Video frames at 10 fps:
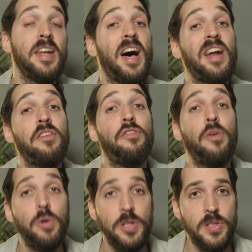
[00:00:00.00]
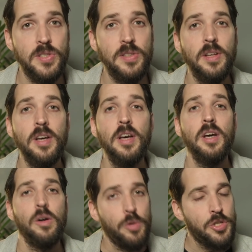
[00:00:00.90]
and unfocused,
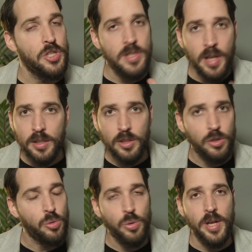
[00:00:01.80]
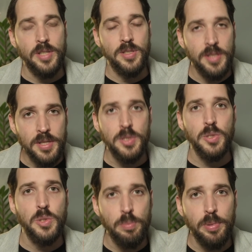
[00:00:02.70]
which is not true, as these
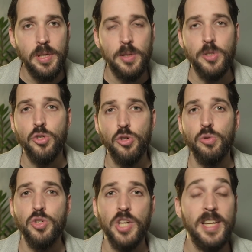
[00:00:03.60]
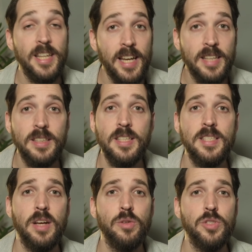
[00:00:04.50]
speakers show gigantic
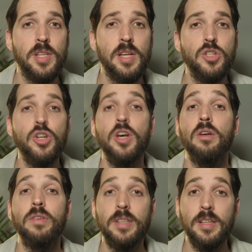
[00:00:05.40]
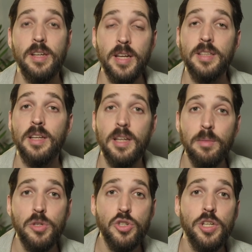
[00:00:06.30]
soundstage with the great
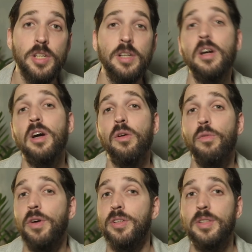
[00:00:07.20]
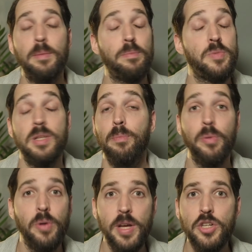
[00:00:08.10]
imaging where the
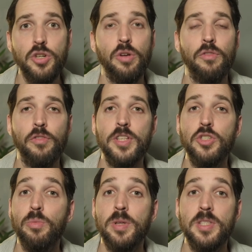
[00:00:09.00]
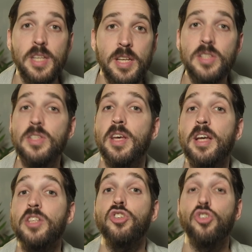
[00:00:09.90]
separation of instruments is
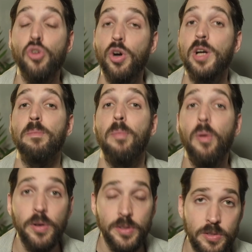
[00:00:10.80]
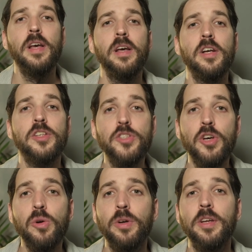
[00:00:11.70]
a strong point.
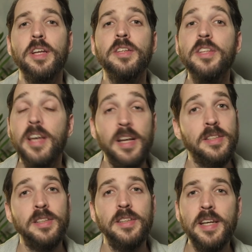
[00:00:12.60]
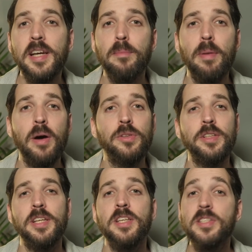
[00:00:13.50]
So in the end, think
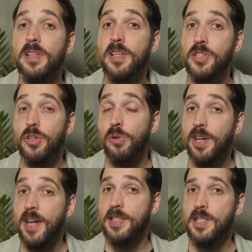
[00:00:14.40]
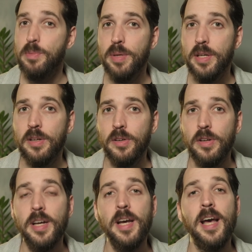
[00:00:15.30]
about, is this your next speaker?
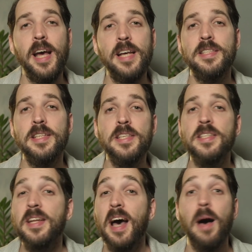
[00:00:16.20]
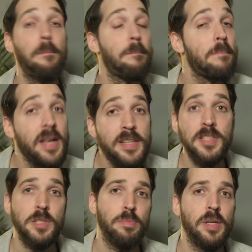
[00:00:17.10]
As this is an
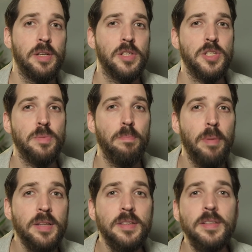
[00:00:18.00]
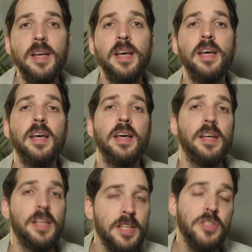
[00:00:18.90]
amazing speaker, but
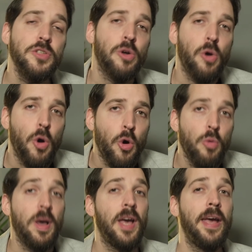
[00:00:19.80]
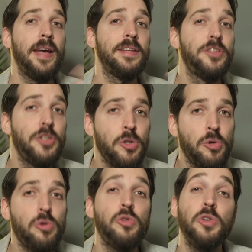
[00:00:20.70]
is your home and
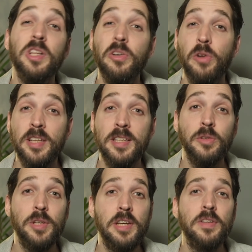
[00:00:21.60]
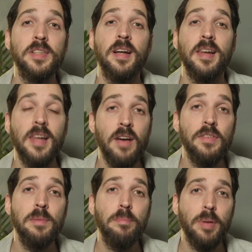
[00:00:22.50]
you really ready to give it a
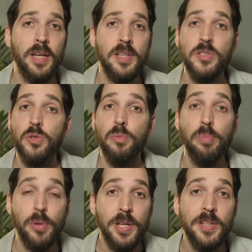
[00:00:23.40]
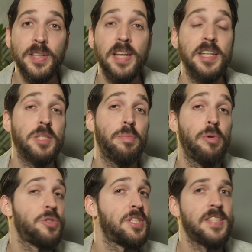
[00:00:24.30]
loving place to breathe and
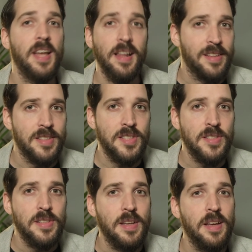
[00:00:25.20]
expose its talents?